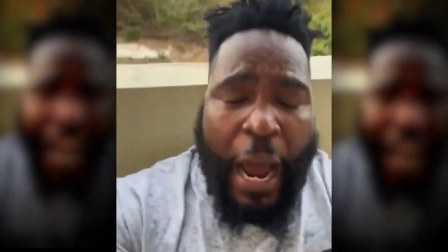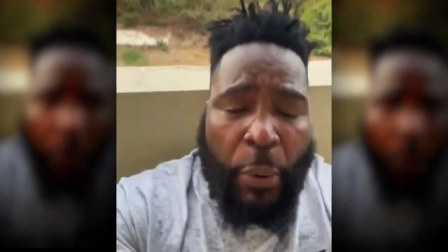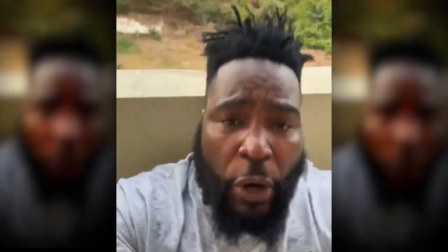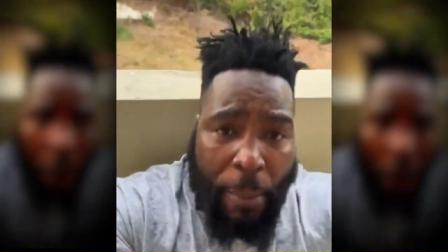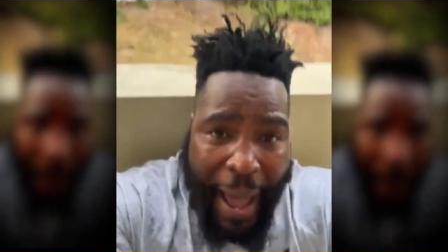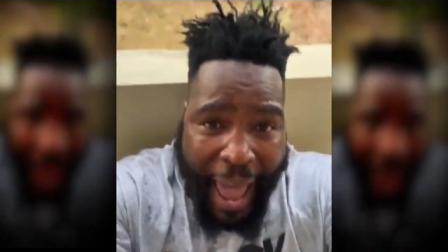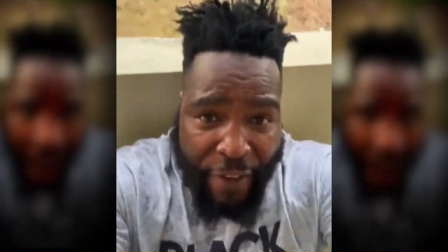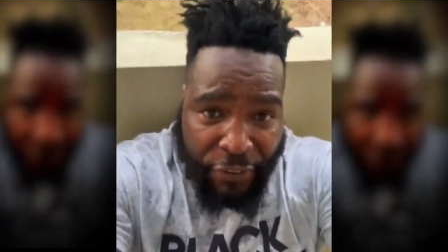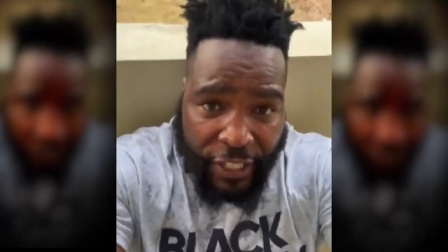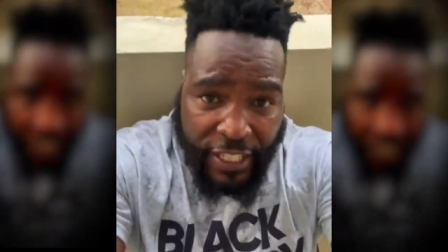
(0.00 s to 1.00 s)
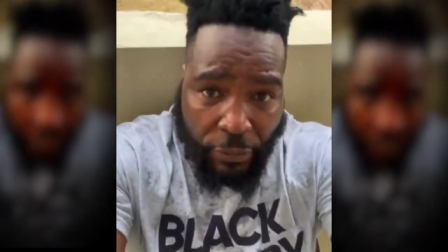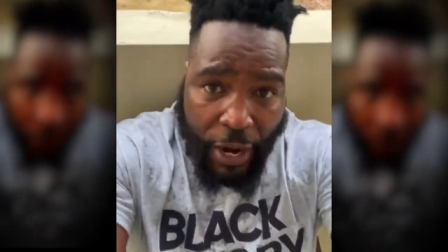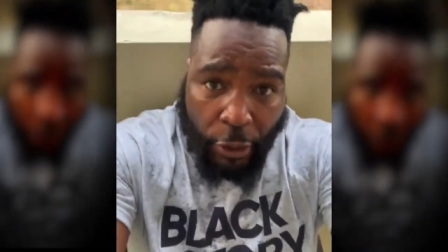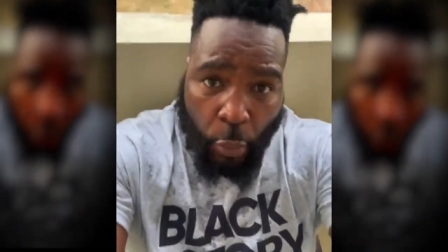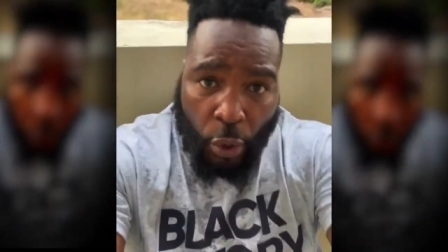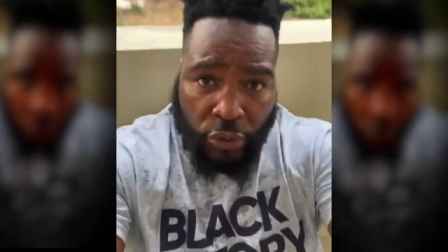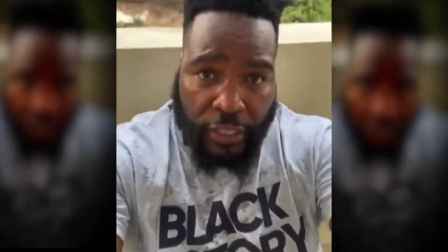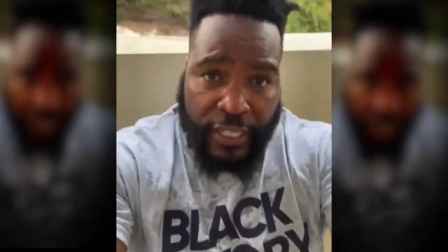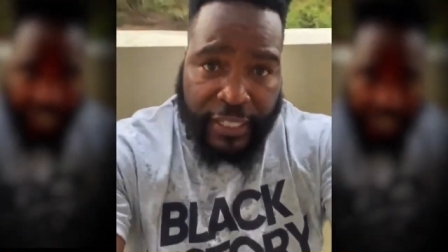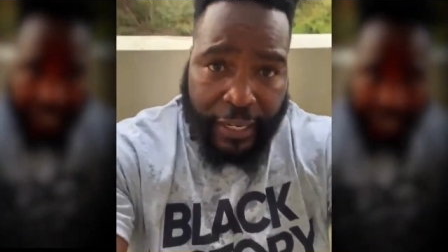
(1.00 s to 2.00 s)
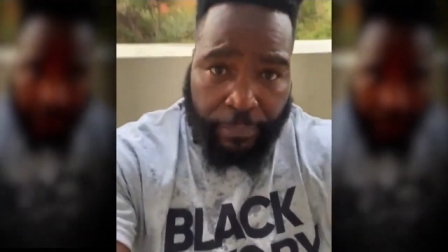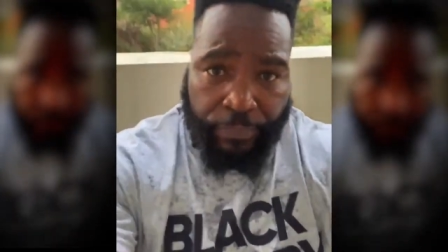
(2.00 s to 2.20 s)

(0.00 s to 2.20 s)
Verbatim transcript: And I want all my Africans around the world to listen.